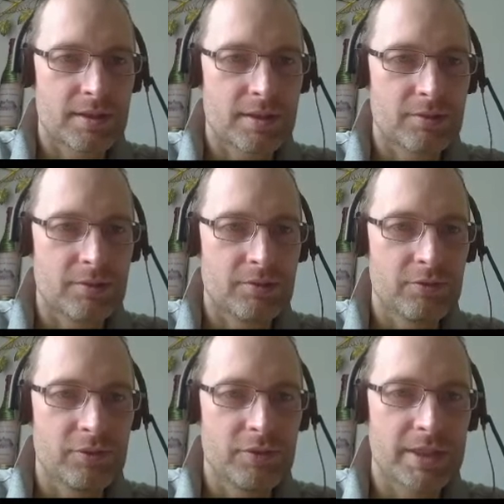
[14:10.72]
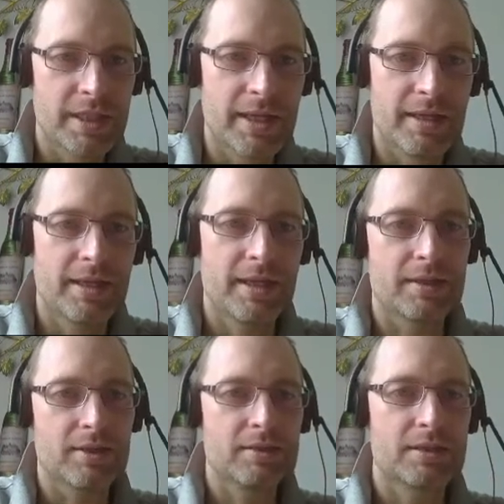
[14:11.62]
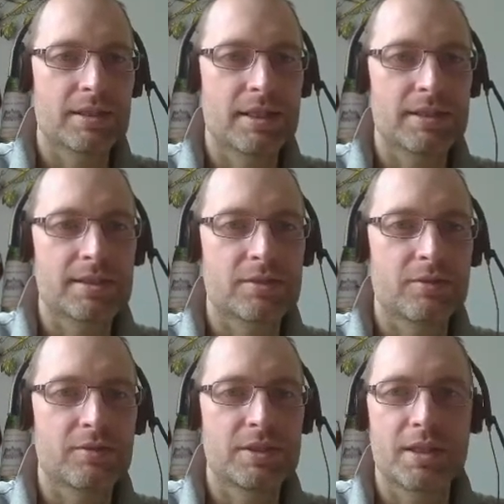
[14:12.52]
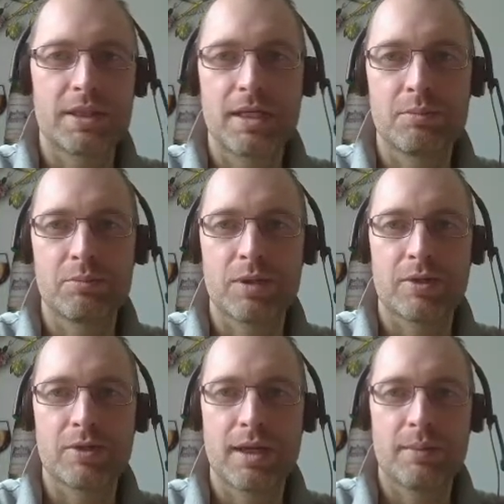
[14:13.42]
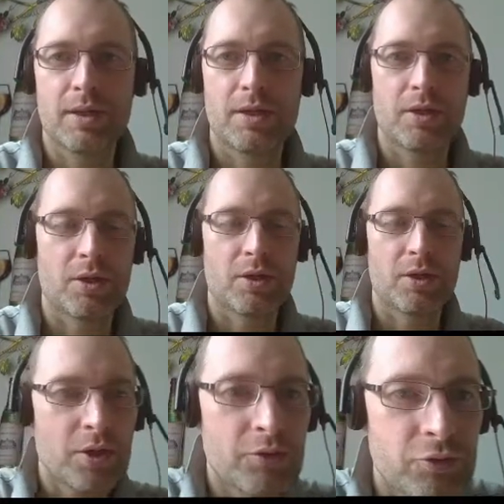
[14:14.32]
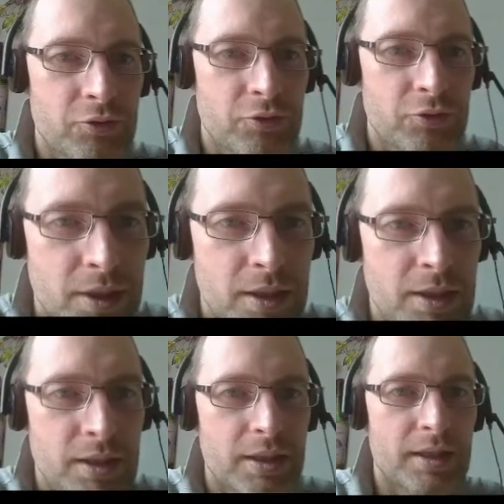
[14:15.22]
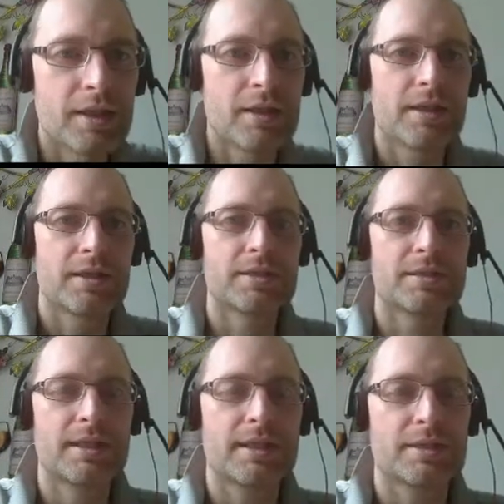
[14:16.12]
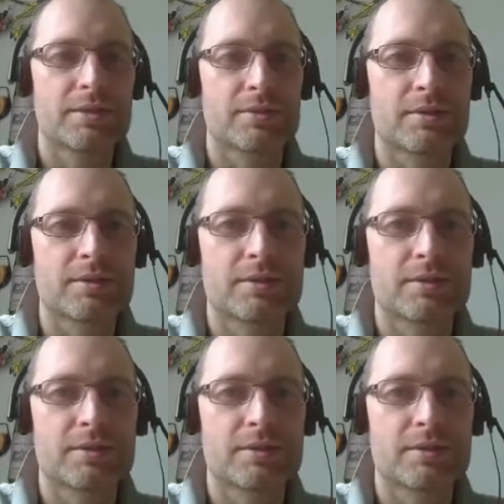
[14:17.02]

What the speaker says: Ron Fortier, hang on, classical video game programmer of Zaxxon.